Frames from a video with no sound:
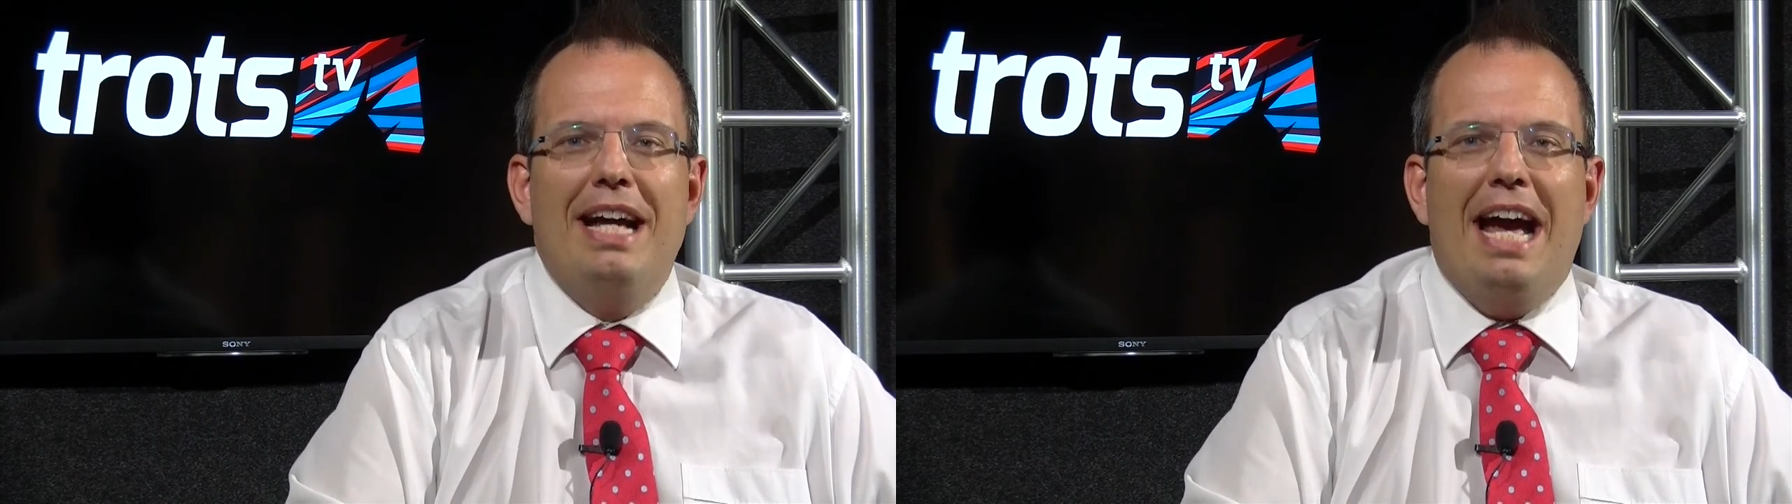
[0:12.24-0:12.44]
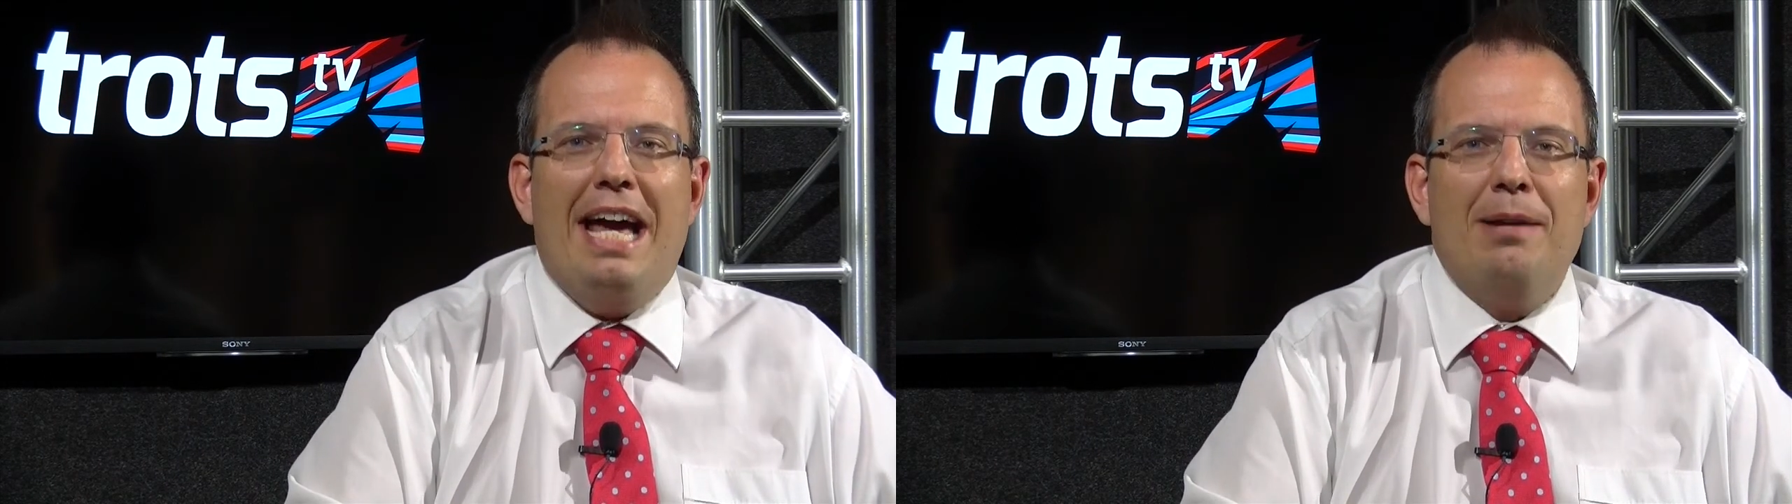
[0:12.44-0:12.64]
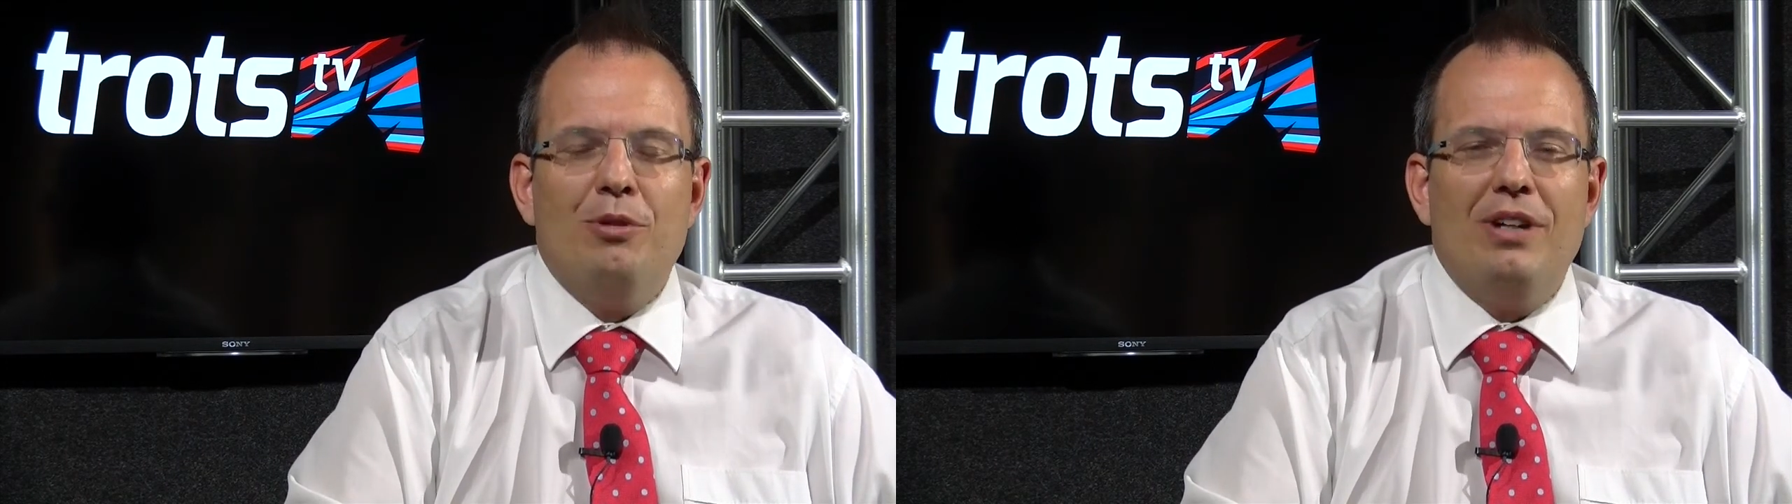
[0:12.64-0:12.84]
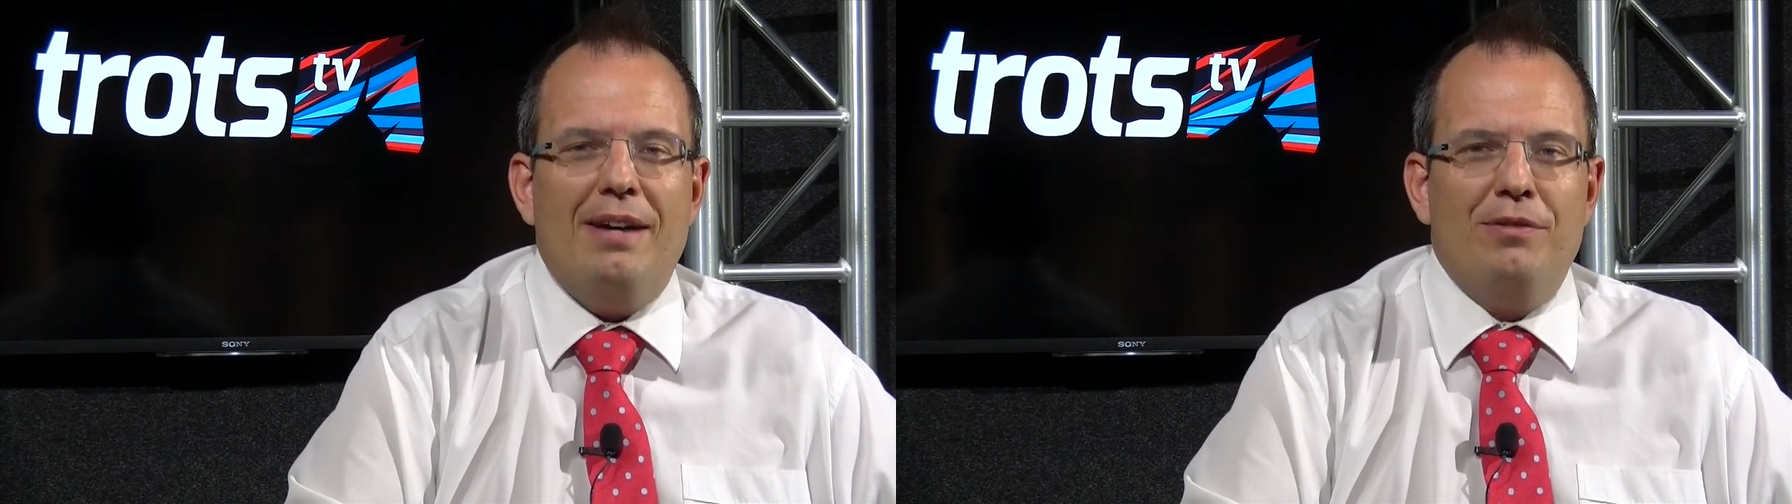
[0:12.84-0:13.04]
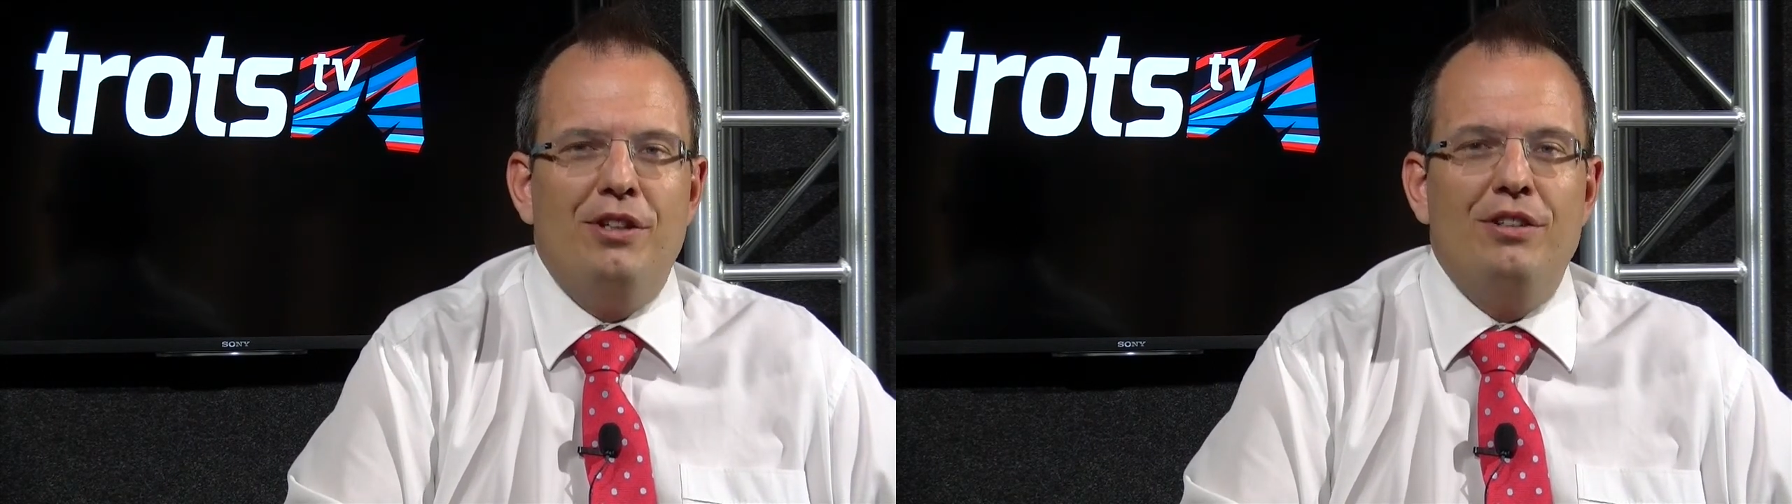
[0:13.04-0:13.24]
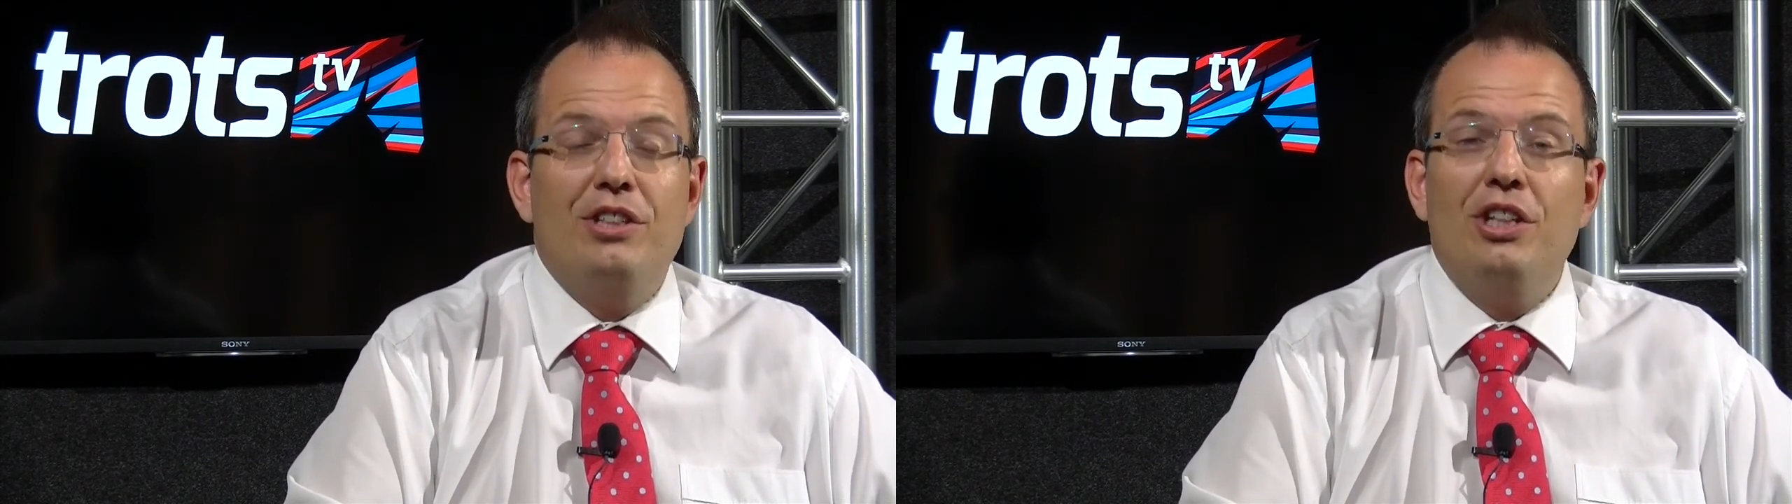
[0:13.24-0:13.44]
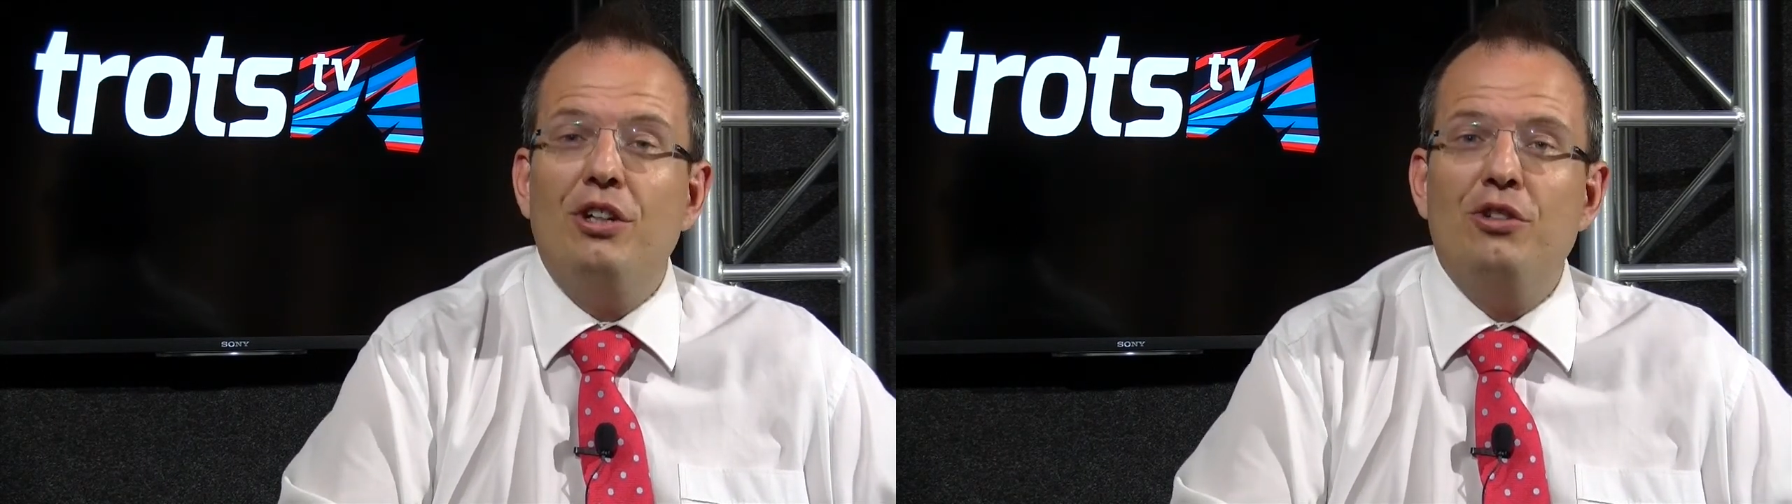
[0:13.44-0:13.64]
Adam, good afternoon to you.